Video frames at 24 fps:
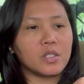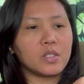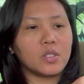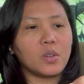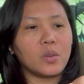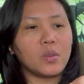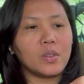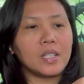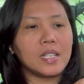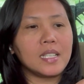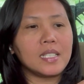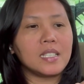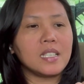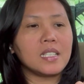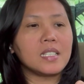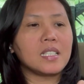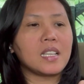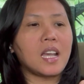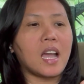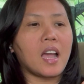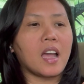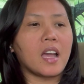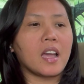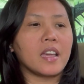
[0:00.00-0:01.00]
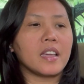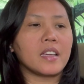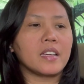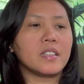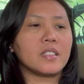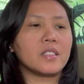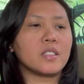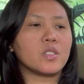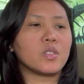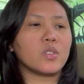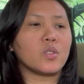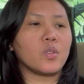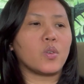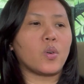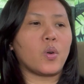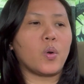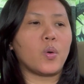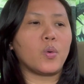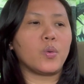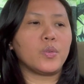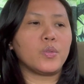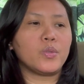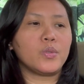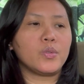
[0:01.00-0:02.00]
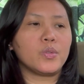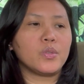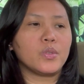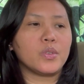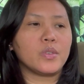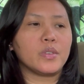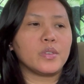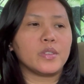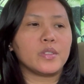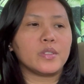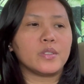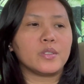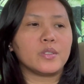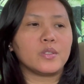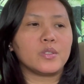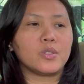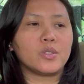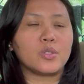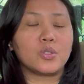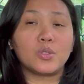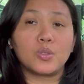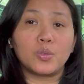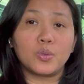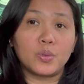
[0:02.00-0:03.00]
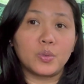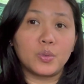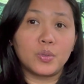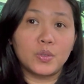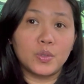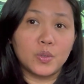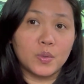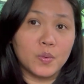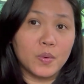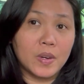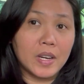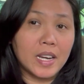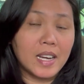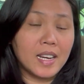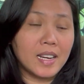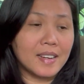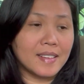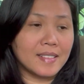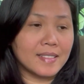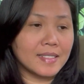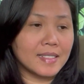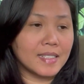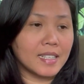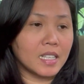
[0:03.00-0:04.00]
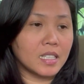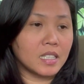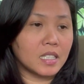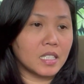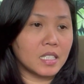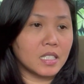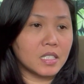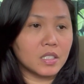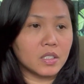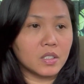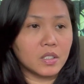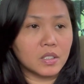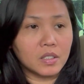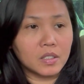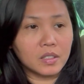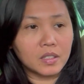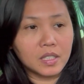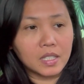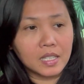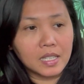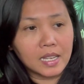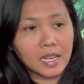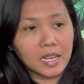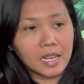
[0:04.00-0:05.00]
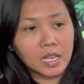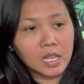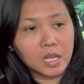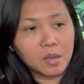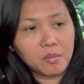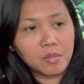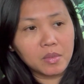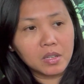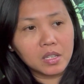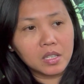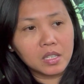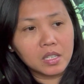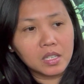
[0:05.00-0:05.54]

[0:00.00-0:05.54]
So this is Ice 023, that is the name.